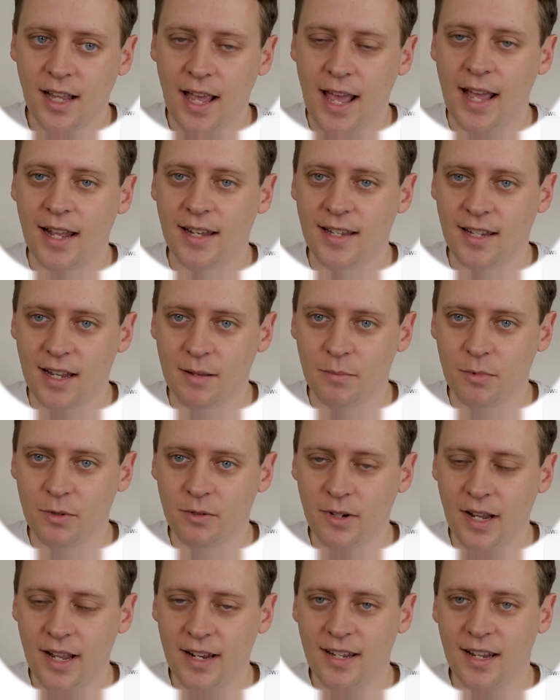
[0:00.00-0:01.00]

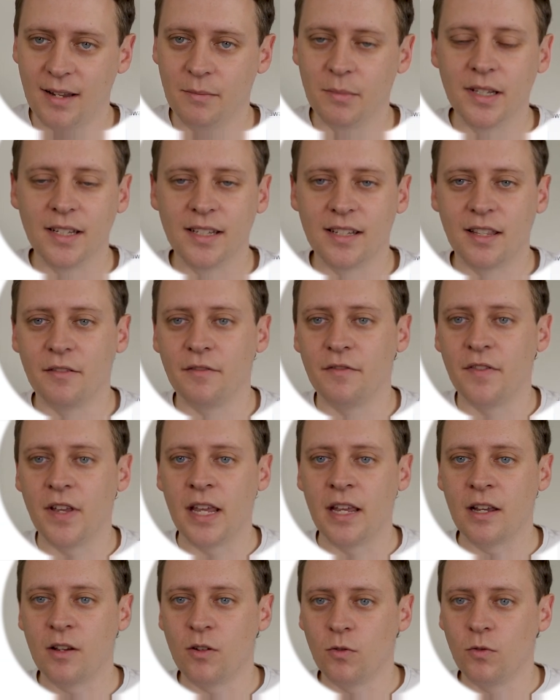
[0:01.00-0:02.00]
Airtable. Airtable is the
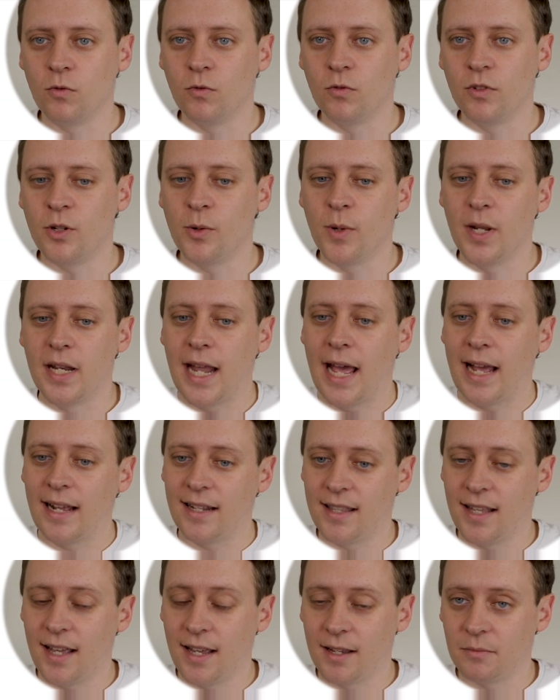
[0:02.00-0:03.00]
vehicle to
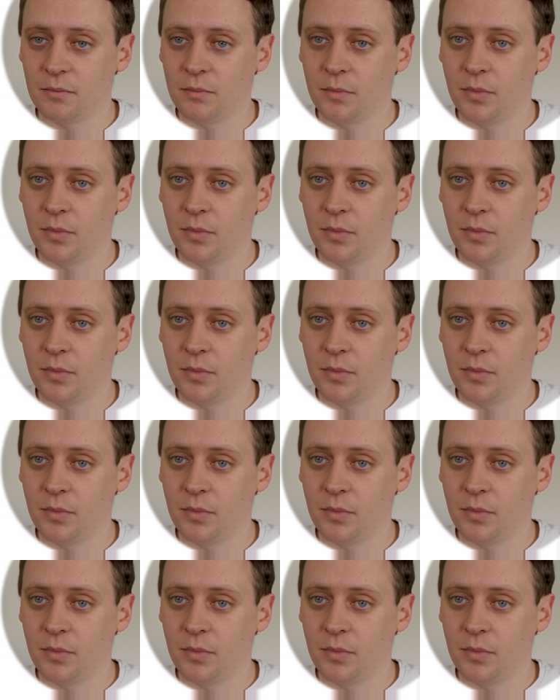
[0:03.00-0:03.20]
enact that.